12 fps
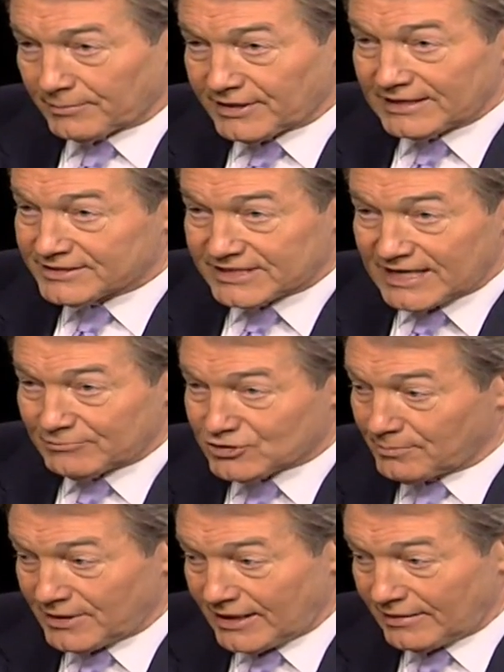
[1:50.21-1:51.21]
I mean, he seems
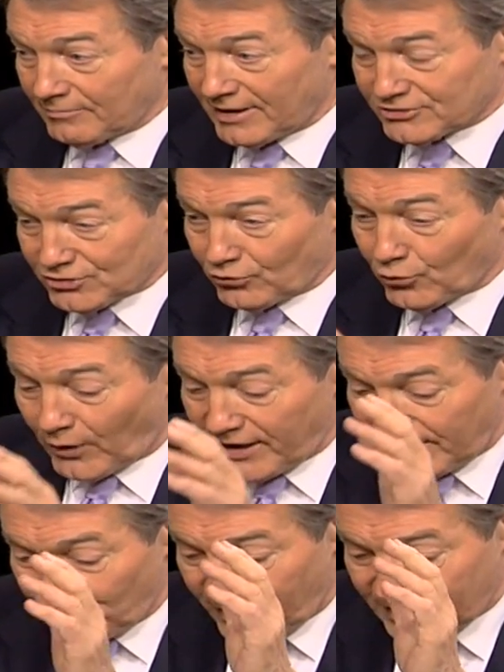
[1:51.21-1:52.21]
to me, based on the way
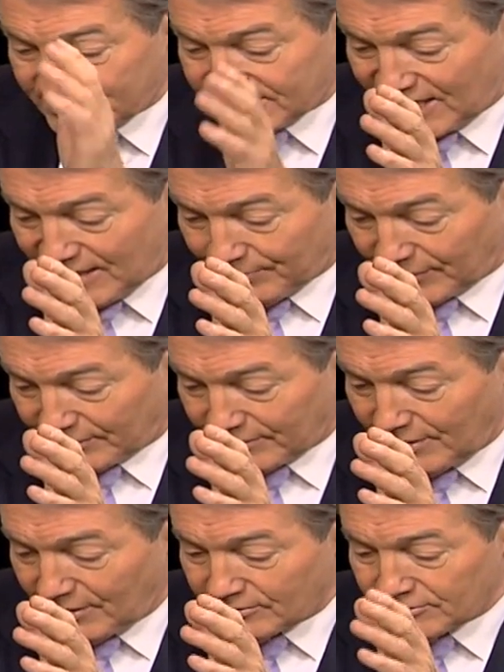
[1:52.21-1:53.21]
he read his statement,
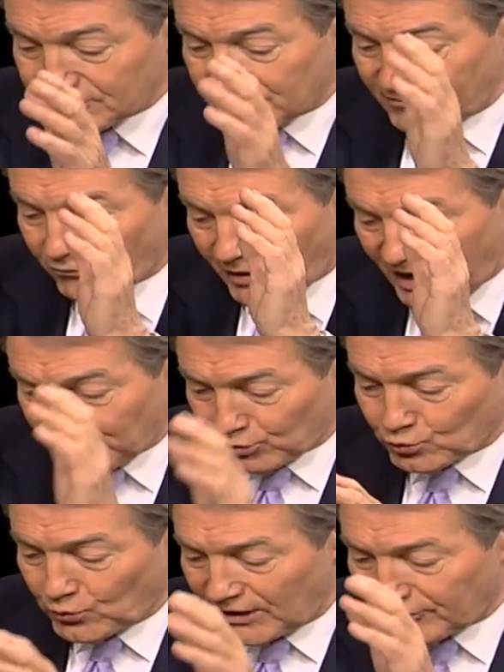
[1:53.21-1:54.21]
Steve Rattner
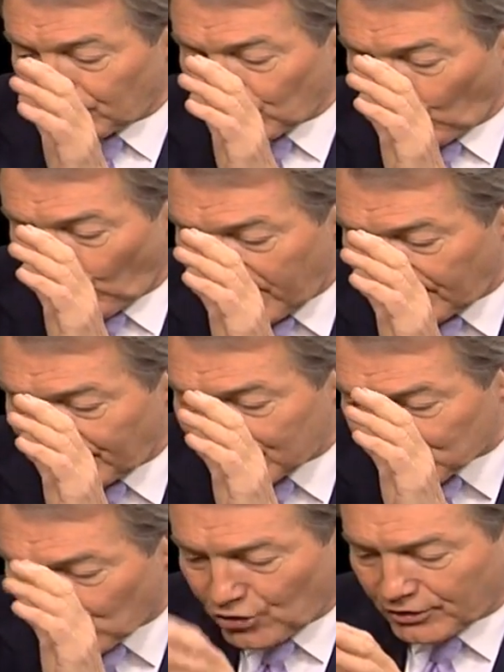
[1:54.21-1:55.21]
was willing to do whatever
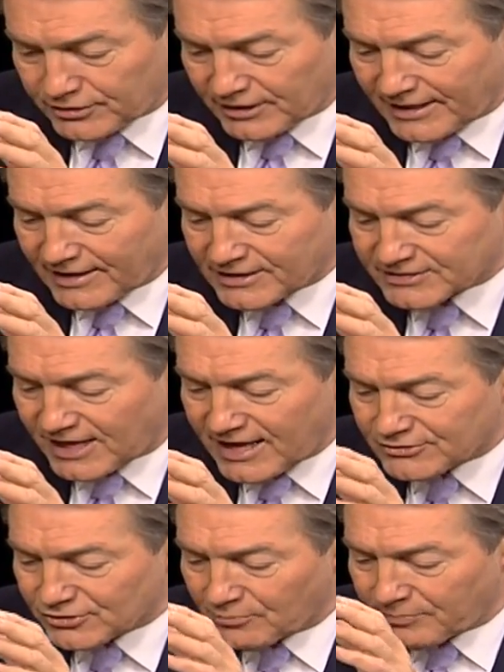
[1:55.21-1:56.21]
it took to get his
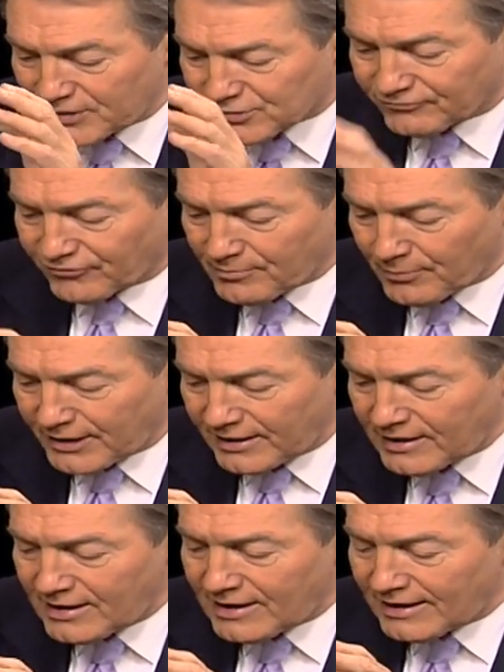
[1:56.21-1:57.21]
hands on pension fund
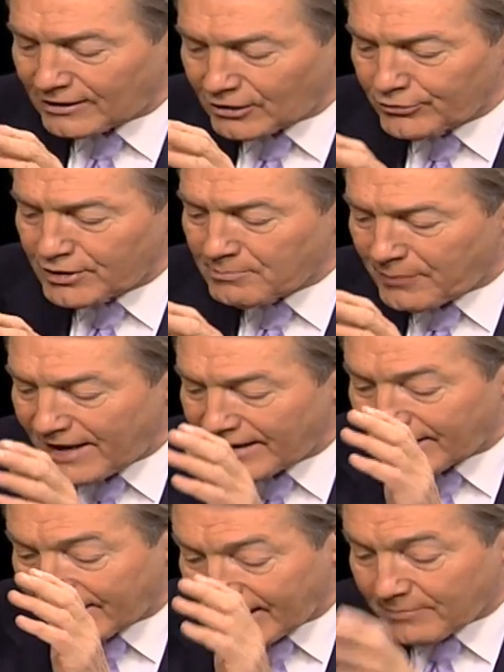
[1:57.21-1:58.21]
money, including
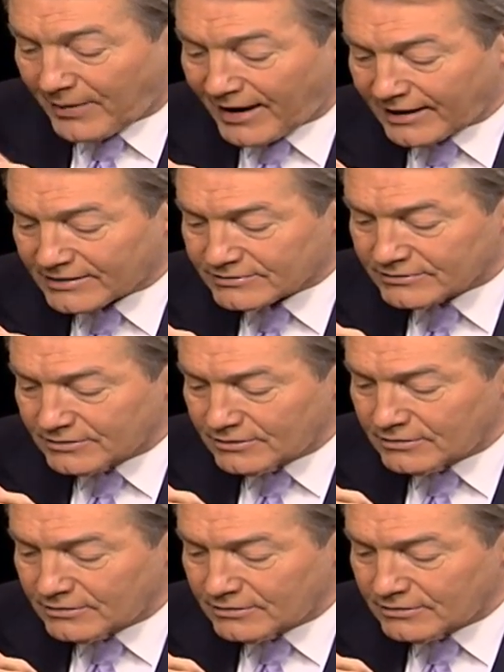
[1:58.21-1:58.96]
paying kickbacks.